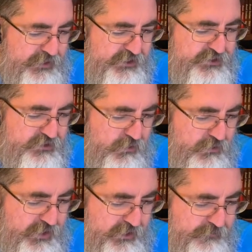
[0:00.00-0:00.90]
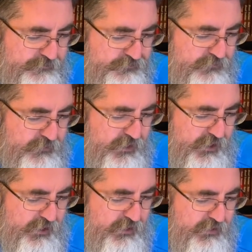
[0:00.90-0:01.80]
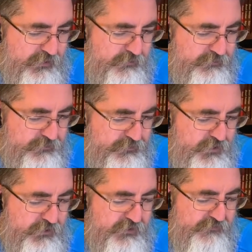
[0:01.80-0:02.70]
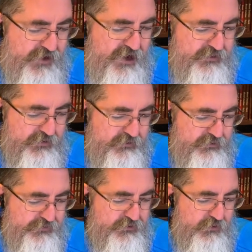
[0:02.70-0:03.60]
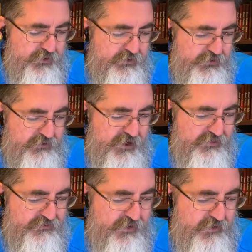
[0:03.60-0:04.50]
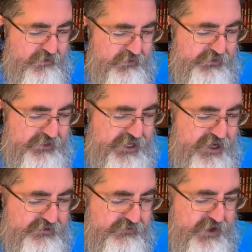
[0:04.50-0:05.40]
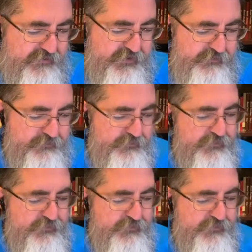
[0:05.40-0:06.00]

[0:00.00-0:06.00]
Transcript: escorted to the Father, escorted to the great throne on the clouds of heaven,